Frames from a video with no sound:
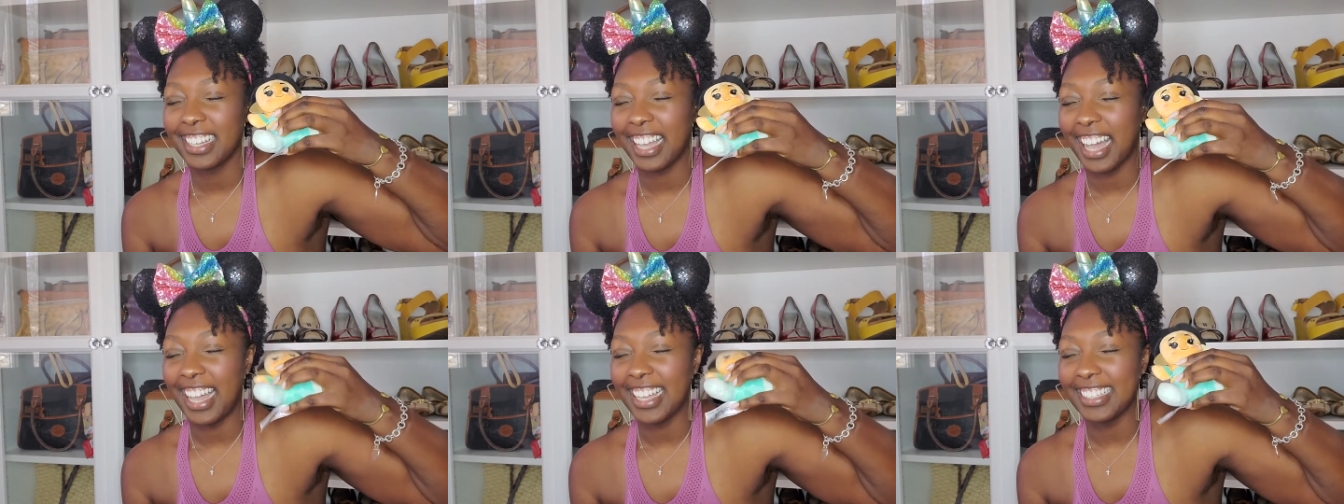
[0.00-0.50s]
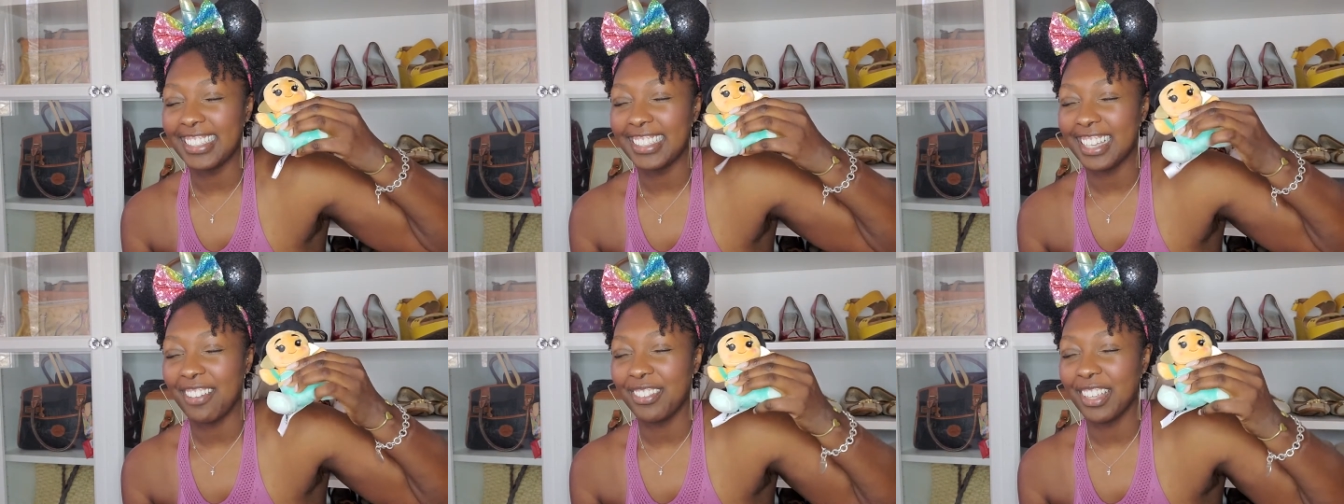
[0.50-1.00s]
Guys,
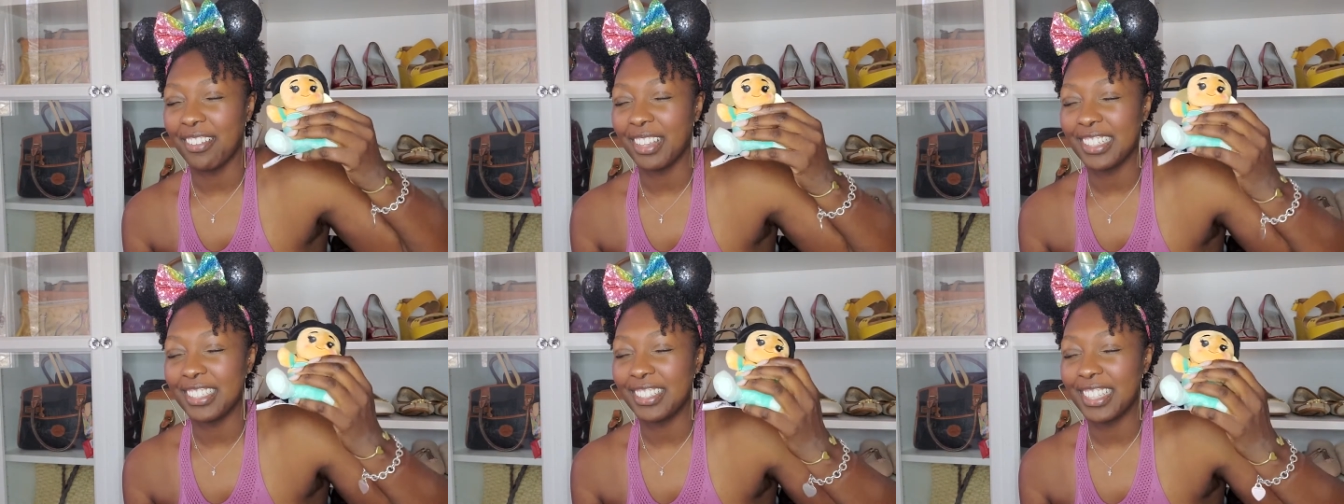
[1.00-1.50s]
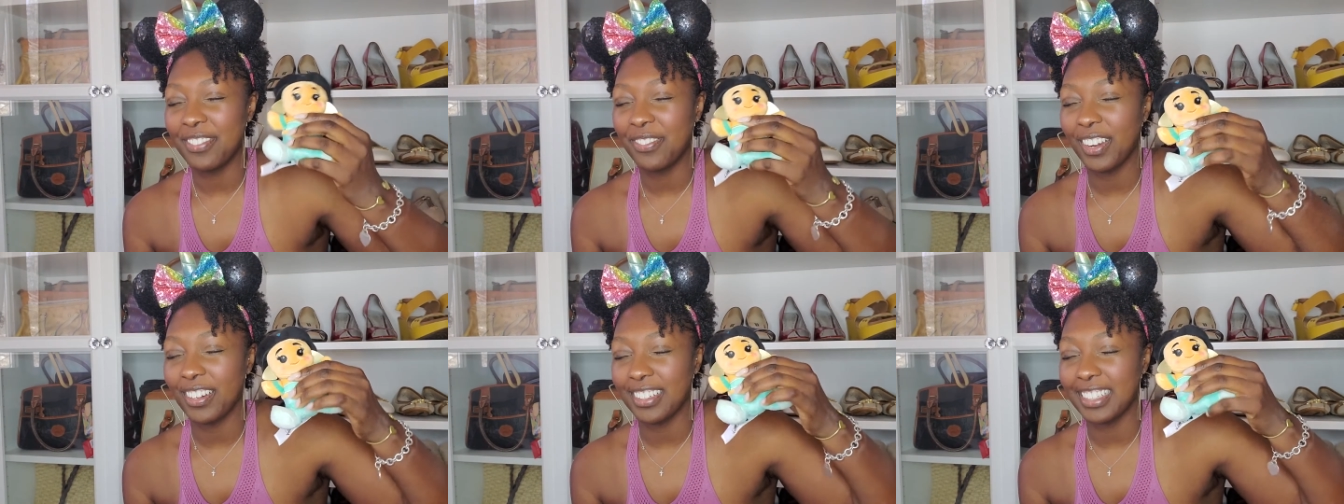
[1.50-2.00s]
I'm gonna let you see
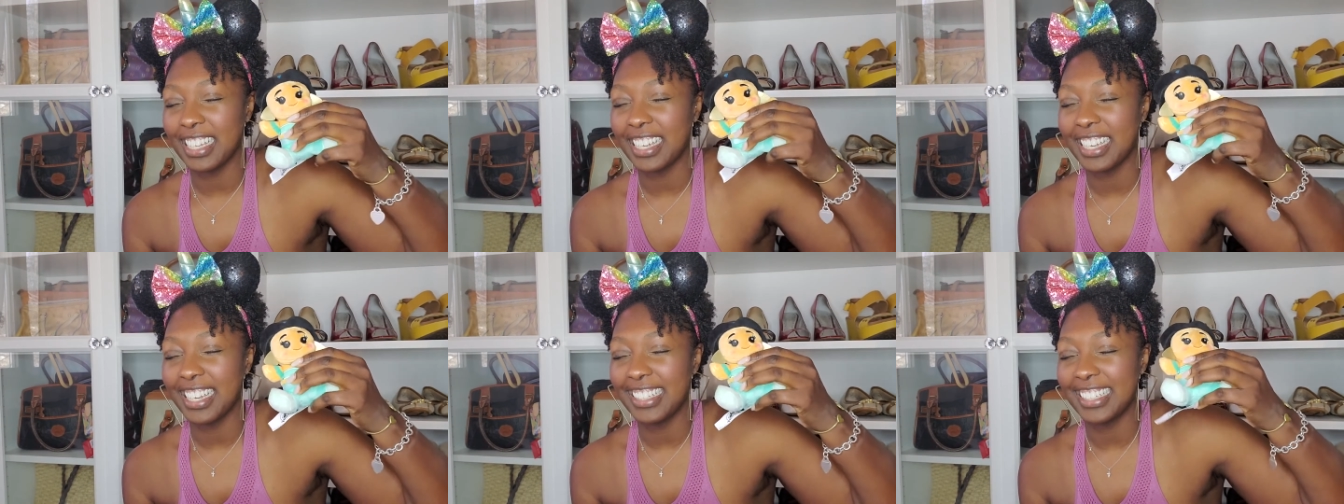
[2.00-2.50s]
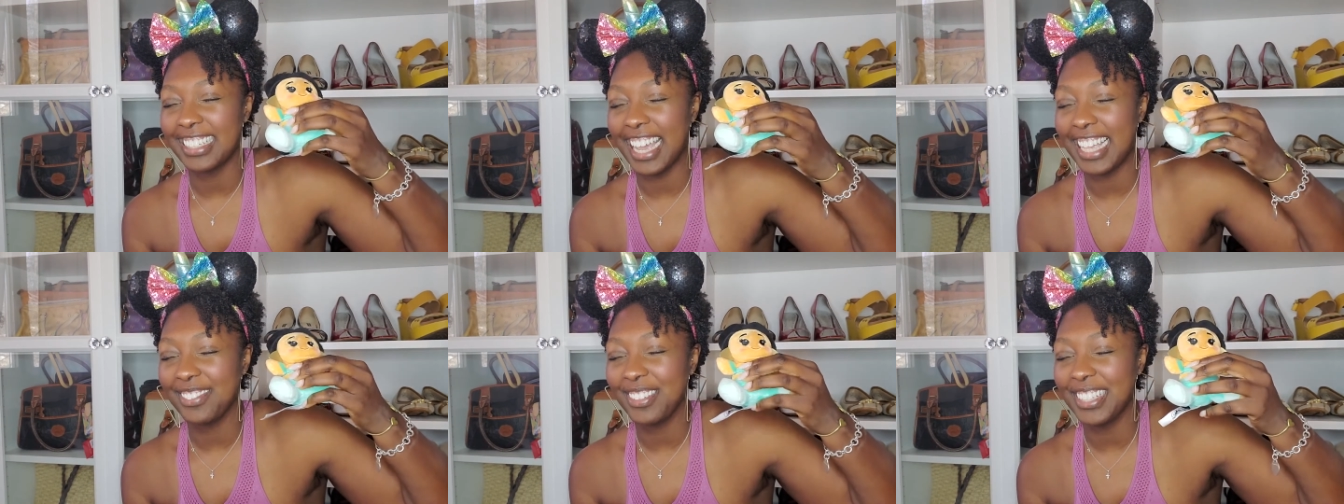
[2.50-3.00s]
first. Is it
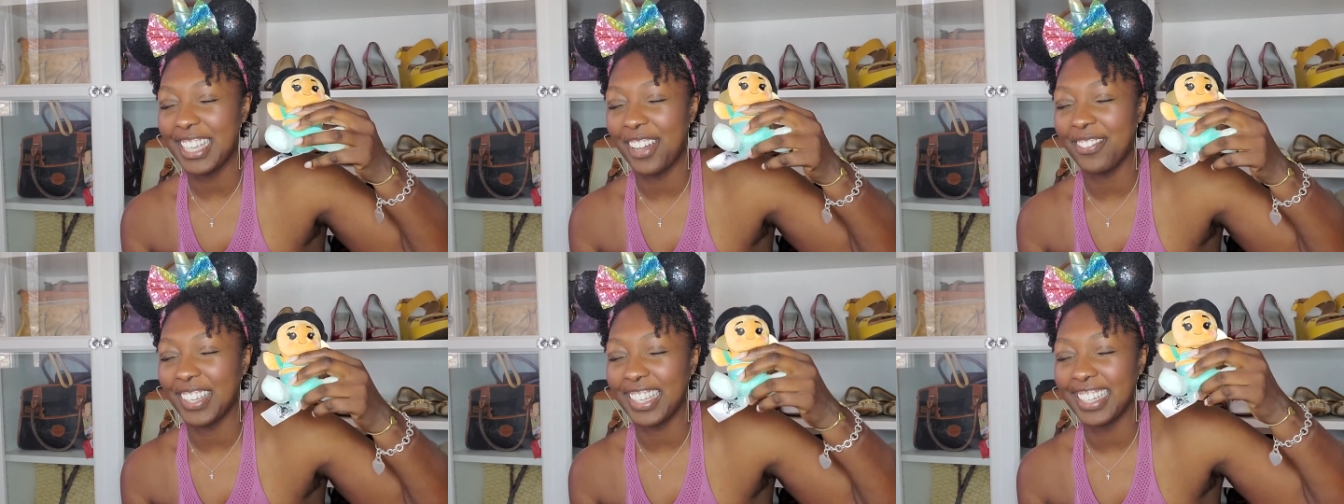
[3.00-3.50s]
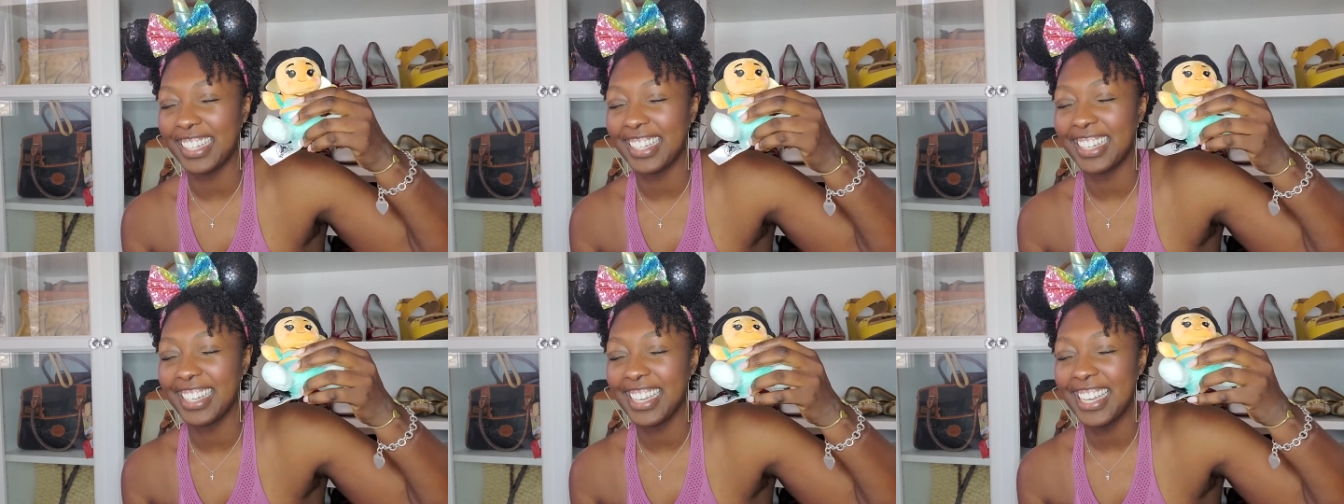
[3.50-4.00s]
Jasmine? Tell me.
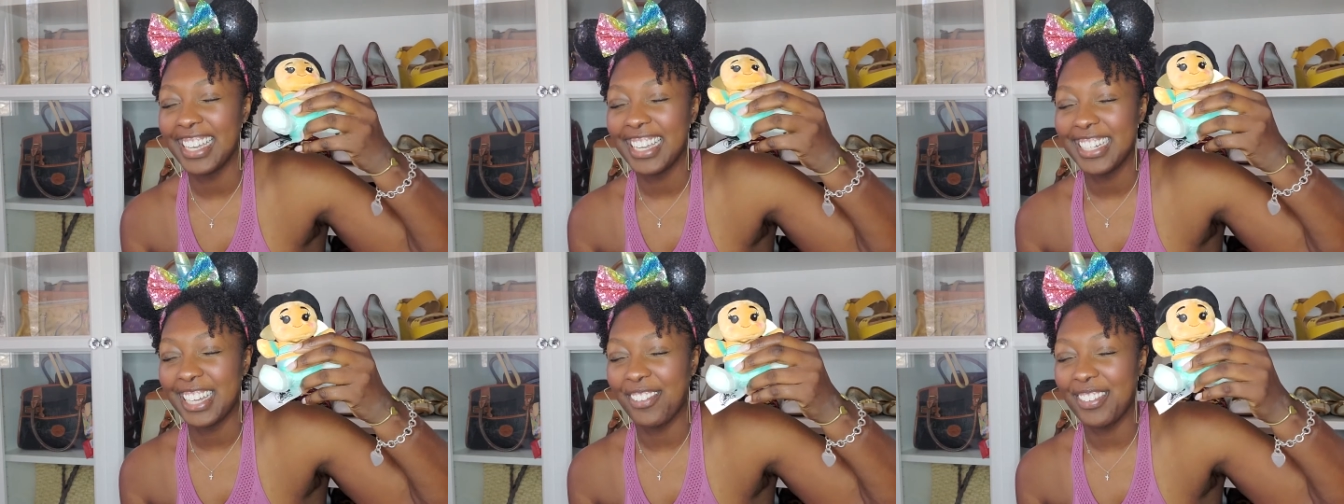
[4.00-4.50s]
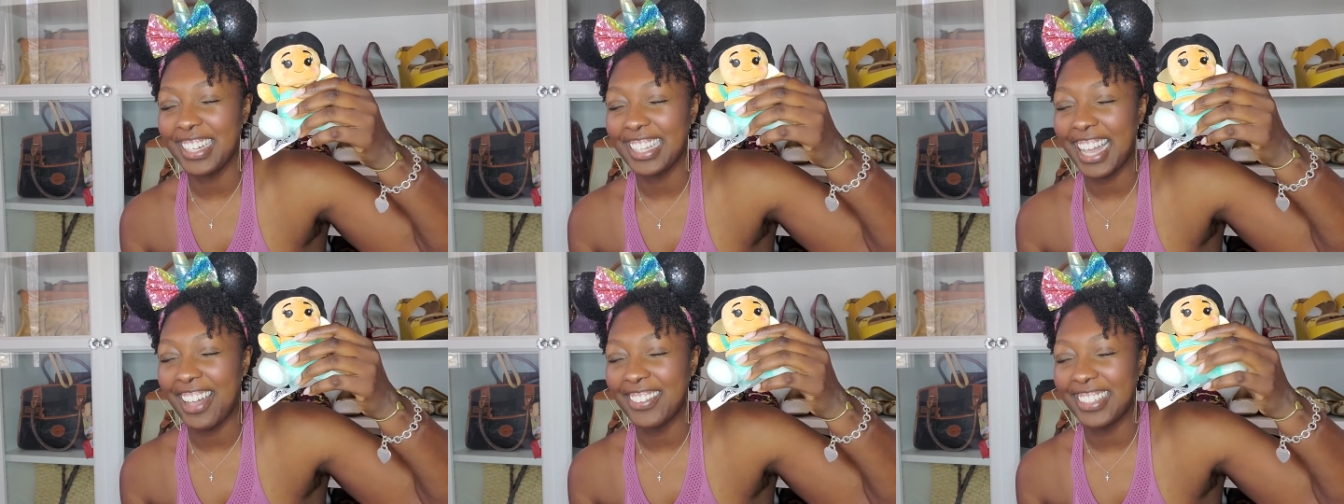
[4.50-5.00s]
Tell me in the
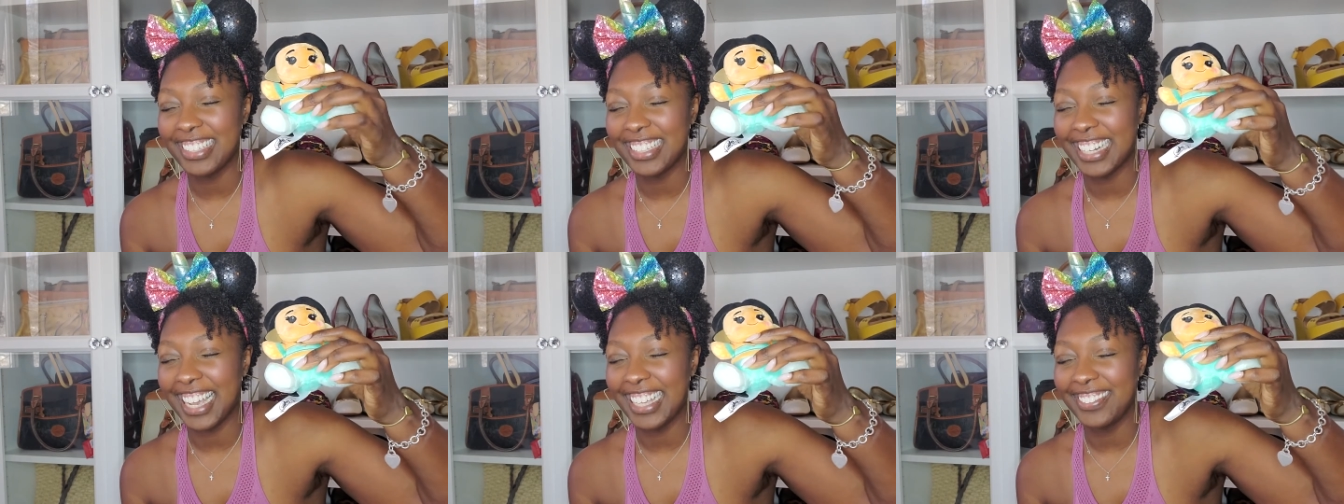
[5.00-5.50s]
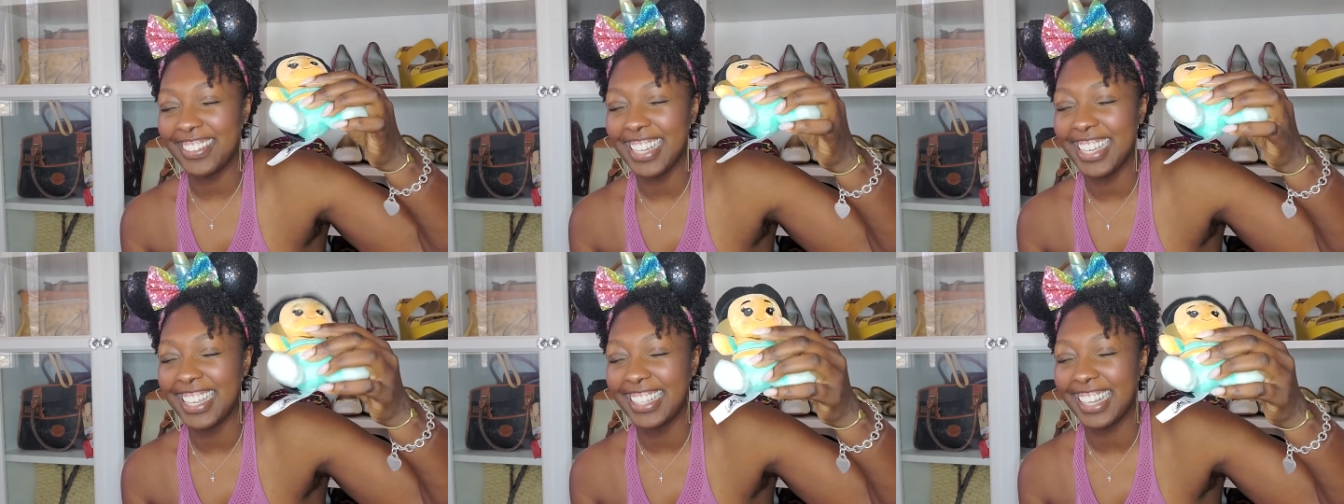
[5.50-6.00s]
comments, is it Jasmine?
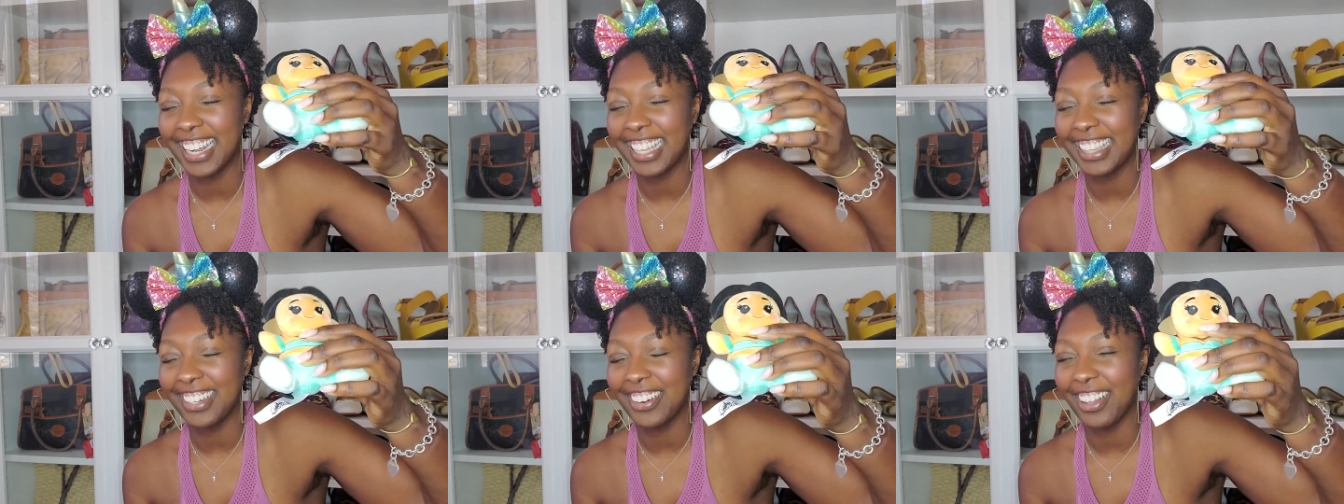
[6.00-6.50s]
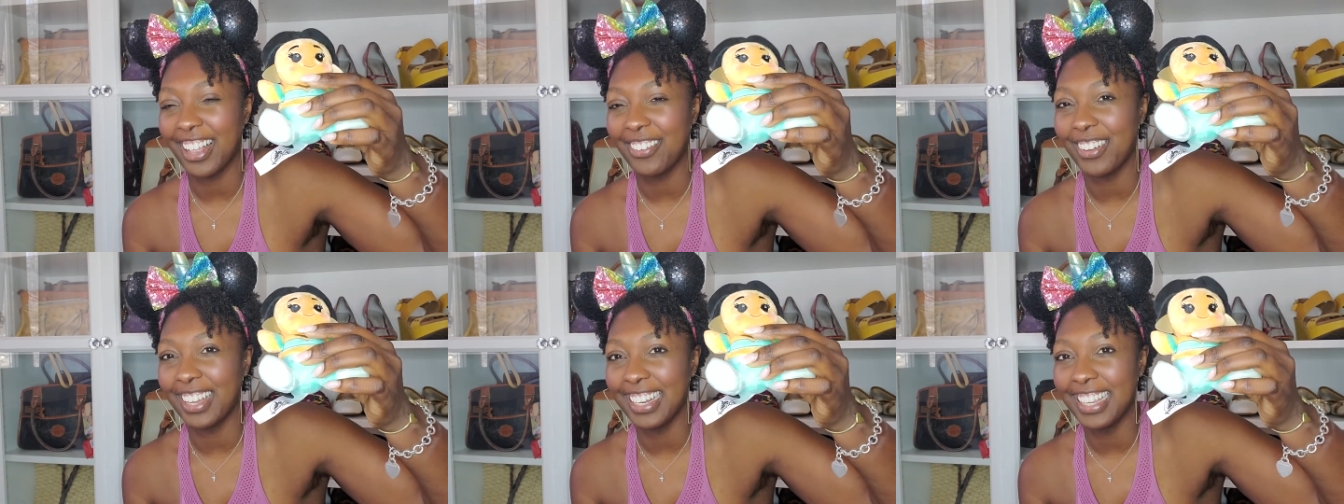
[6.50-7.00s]
Did I get the girl I
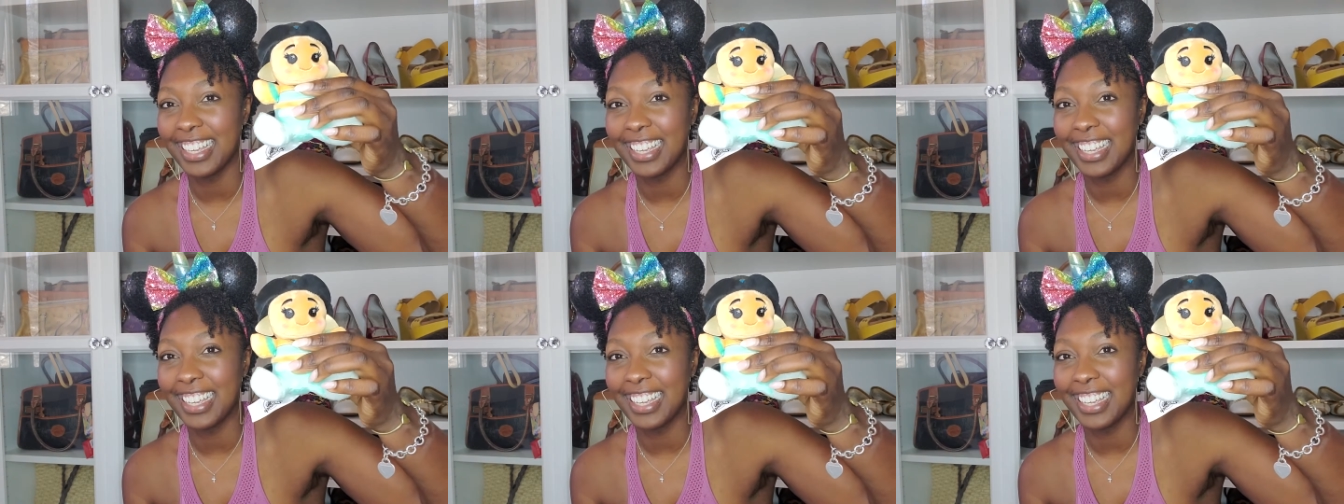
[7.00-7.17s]
want?